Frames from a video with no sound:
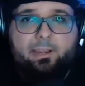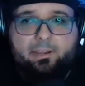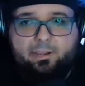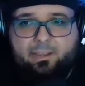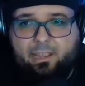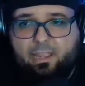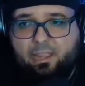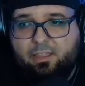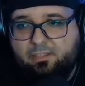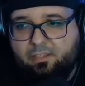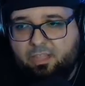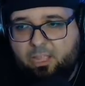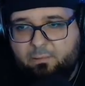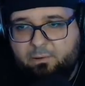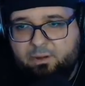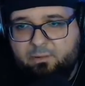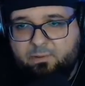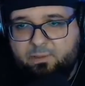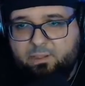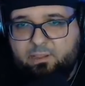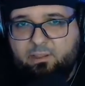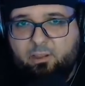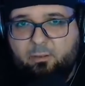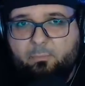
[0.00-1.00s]
guys. I'm gonna
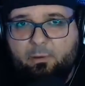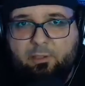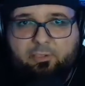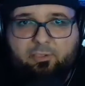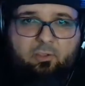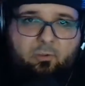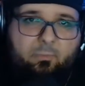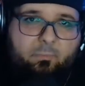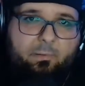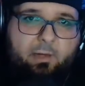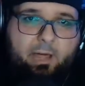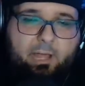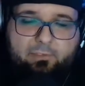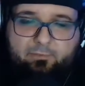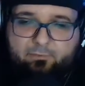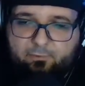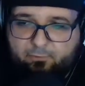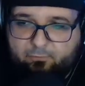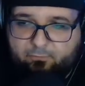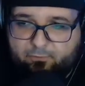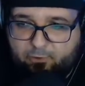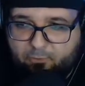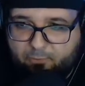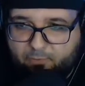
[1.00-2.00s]
be on my soapbox for a
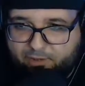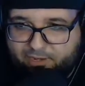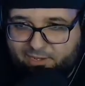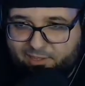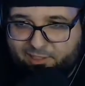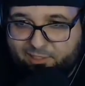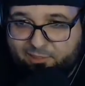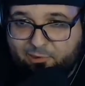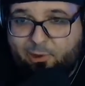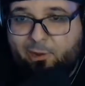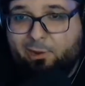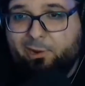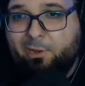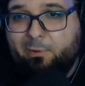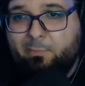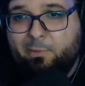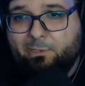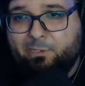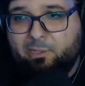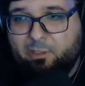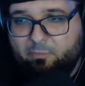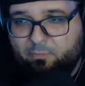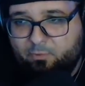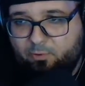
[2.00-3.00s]
few minutes talking
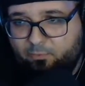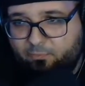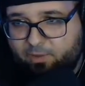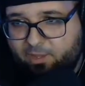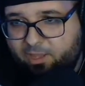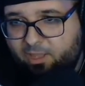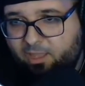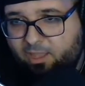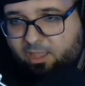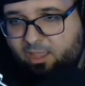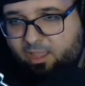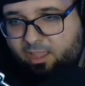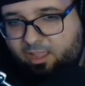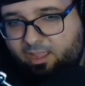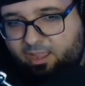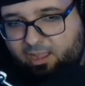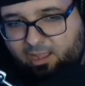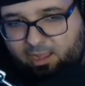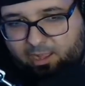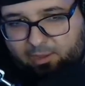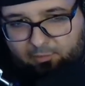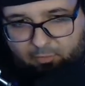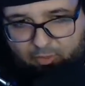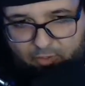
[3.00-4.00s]
about this movie.
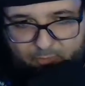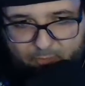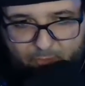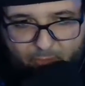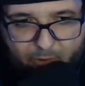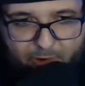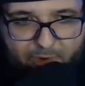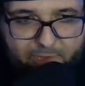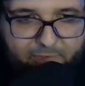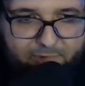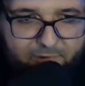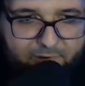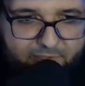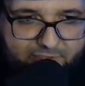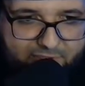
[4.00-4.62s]
So spoilers